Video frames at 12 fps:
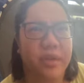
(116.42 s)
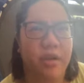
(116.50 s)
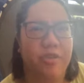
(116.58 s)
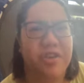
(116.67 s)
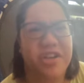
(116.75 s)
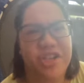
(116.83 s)

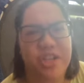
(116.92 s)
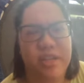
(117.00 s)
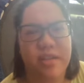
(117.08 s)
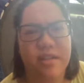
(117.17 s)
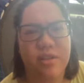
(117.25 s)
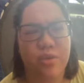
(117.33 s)

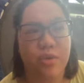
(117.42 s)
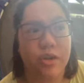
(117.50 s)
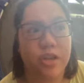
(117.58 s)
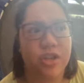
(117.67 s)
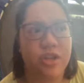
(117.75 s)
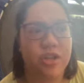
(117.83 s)
Russians
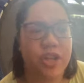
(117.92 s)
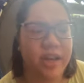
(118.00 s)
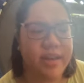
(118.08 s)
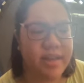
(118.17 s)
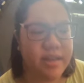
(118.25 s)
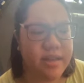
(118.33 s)
or
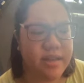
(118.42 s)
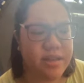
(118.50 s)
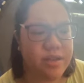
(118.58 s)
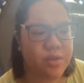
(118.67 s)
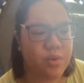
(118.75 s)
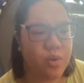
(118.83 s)

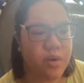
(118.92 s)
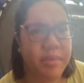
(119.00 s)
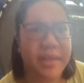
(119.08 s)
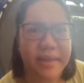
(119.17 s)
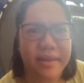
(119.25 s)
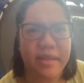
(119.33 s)
Chinese or
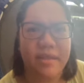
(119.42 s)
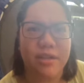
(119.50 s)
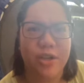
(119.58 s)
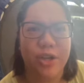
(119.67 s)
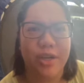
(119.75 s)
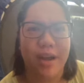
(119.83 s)
Middle
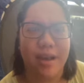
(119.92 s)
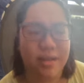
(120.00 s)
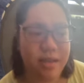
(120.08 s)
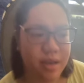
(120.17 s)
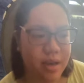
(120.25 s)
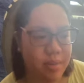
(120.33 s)
Eastern
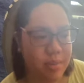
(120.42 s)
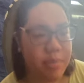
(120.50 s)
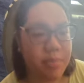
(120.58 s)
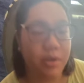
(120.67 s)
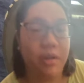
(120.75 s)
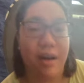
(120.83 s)
as
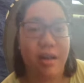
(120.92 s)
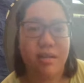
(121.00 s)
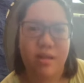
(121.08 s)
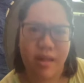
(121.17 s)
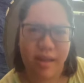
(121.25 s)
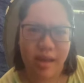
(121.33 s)
people
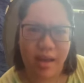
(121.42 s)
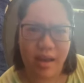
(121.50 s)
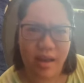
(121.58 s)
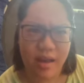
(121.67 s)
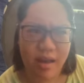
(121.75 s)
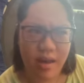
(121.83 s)
as the
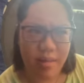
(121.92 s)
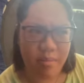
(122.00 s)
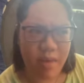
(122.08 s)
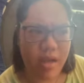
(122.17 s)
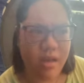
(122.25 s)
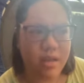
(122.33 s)

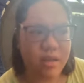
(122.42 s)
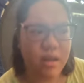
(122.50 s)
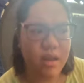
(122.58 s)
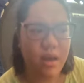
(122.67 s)
main